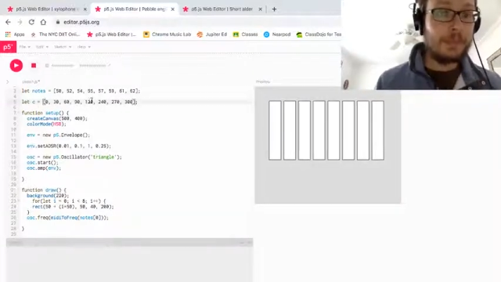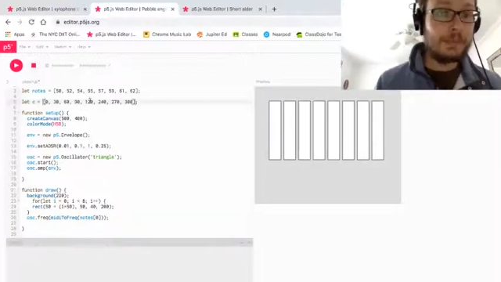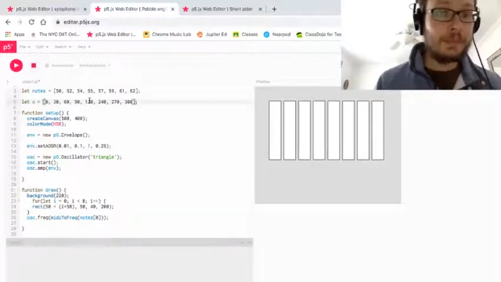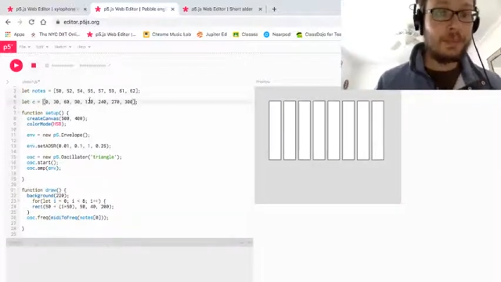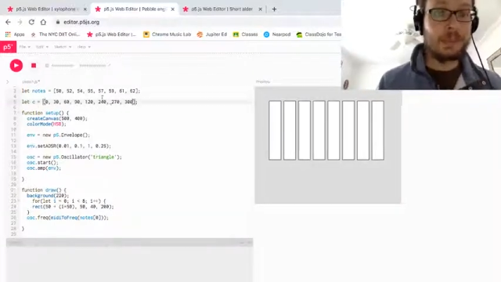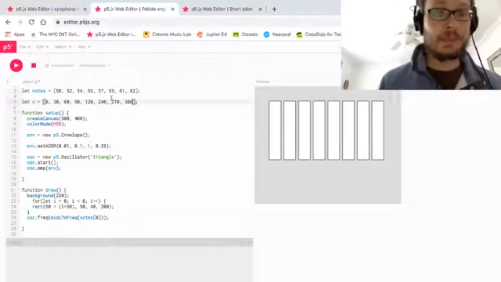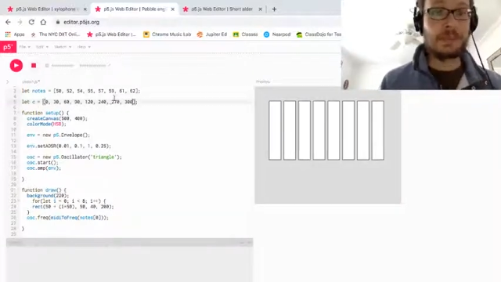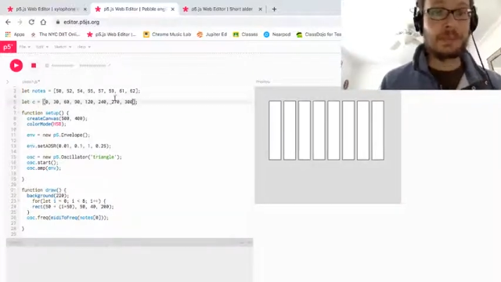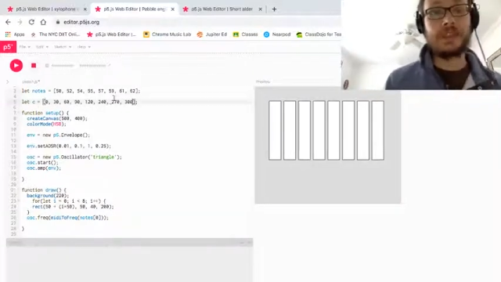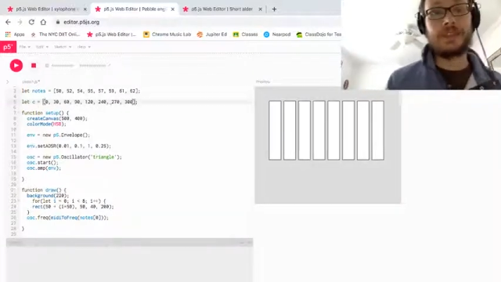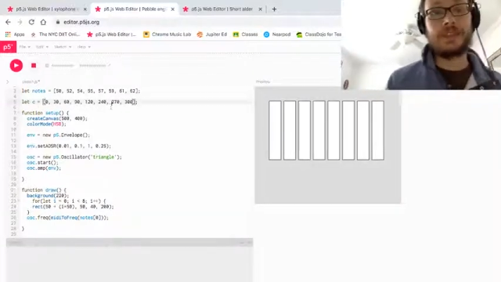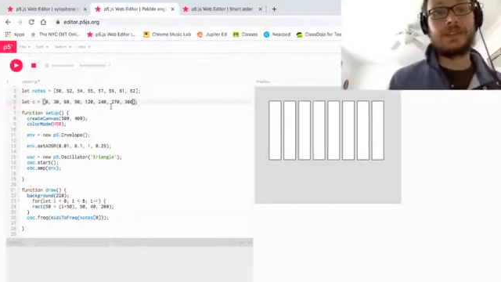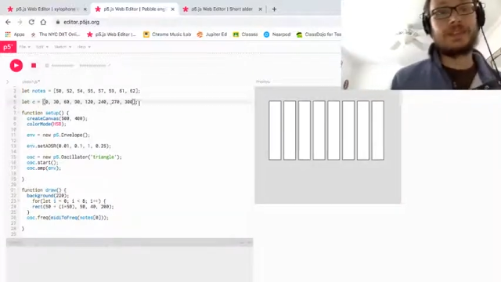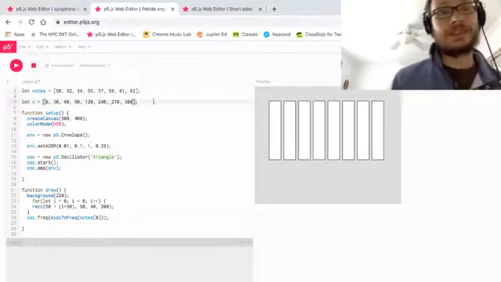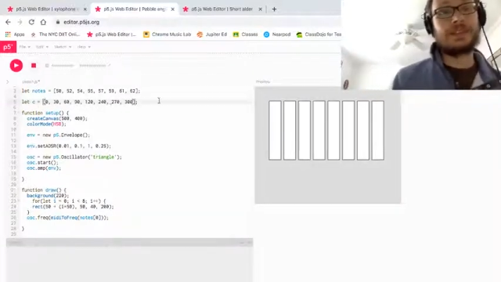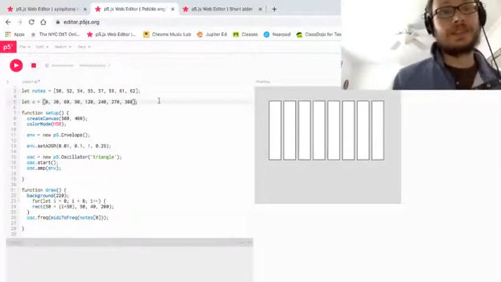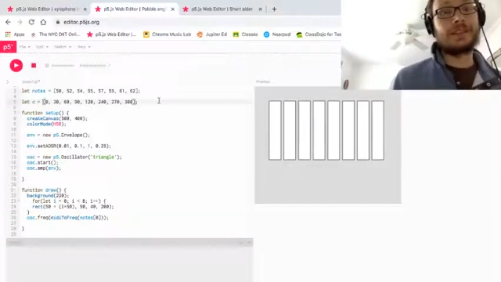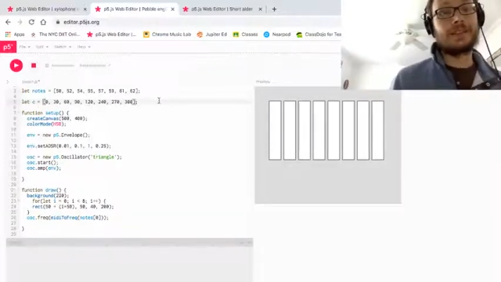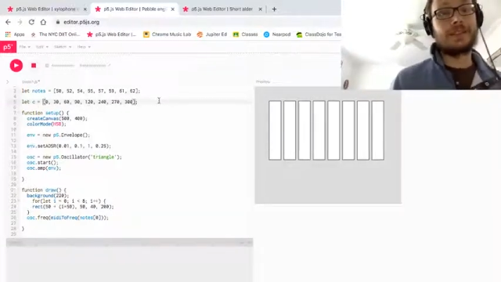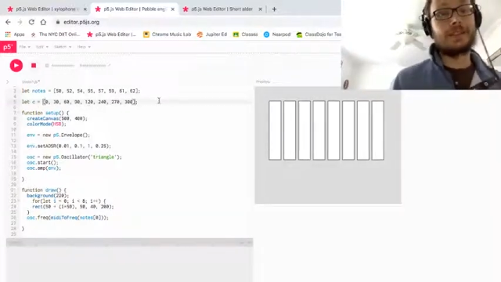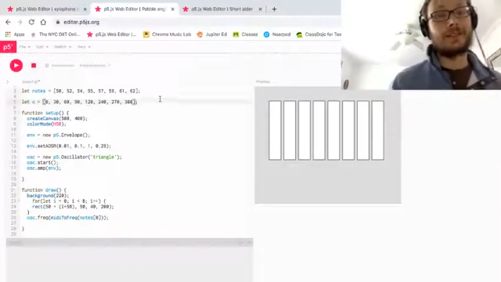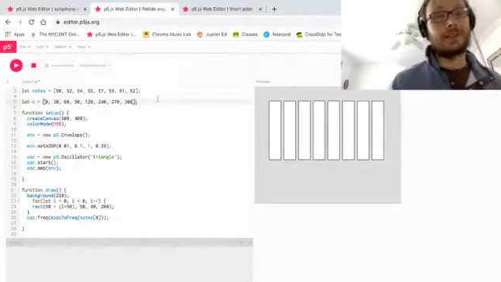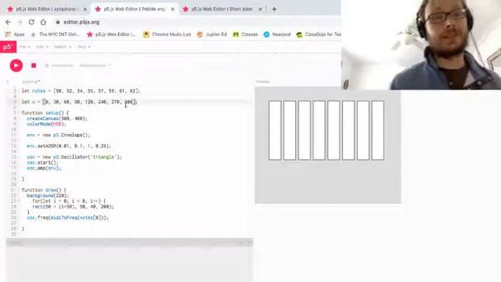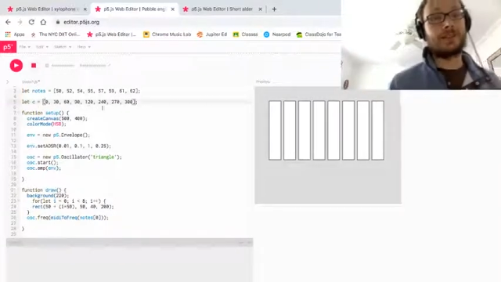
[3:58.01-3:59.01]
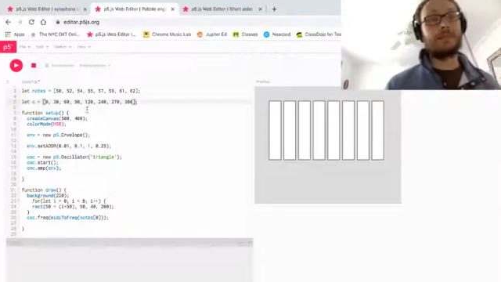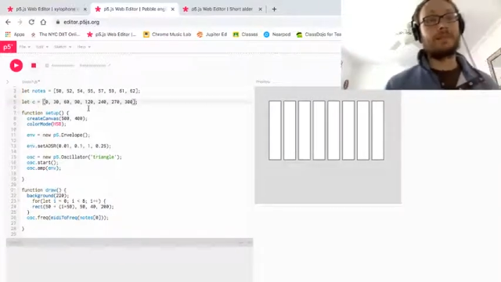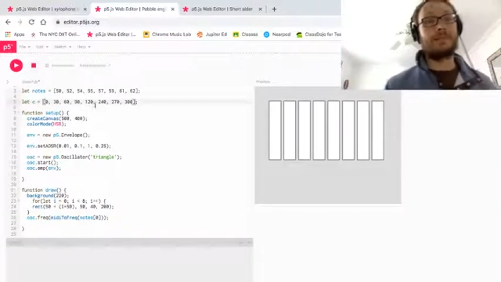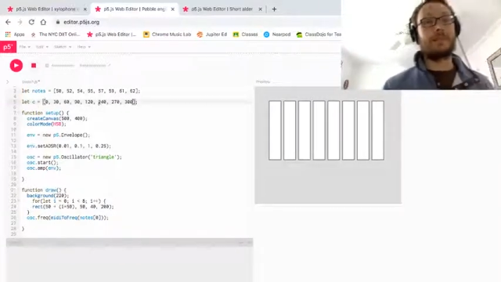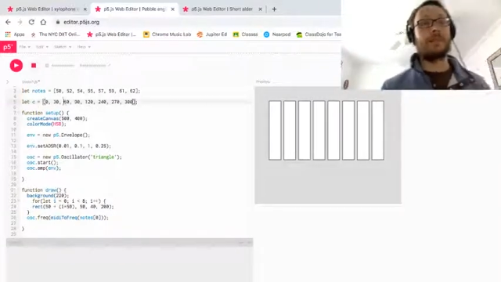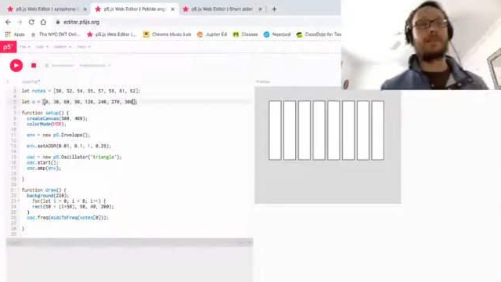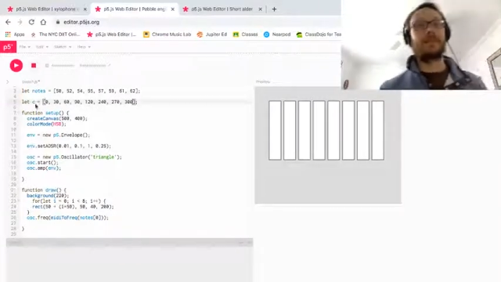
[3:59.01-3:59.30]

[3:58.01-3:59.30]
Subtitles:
might change these later, but